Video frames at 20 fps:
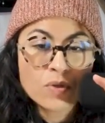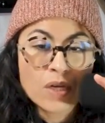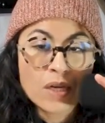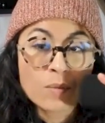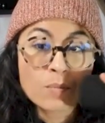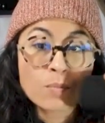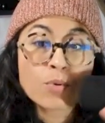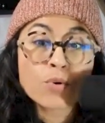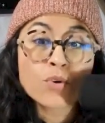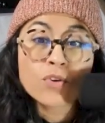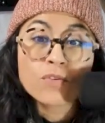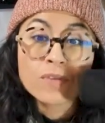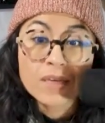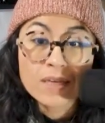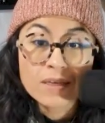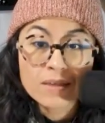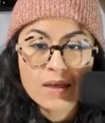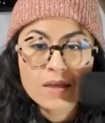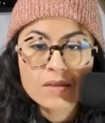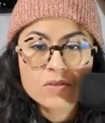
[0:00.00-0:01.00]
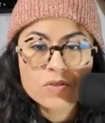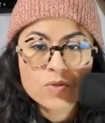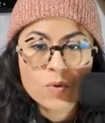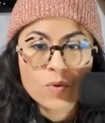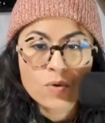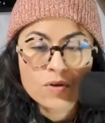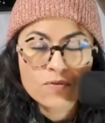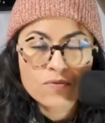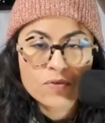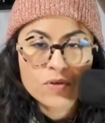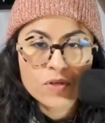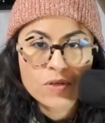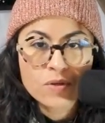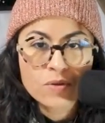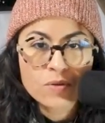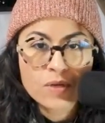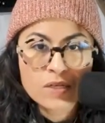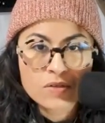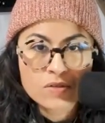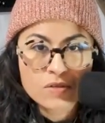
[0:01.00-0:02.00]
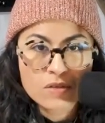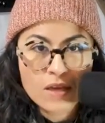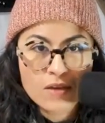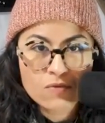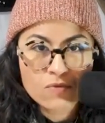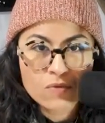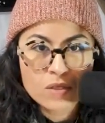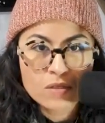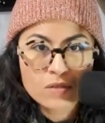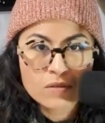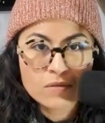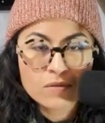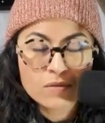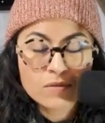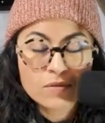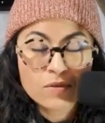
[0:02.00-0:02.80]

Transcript: improving that score for you in your life wheel,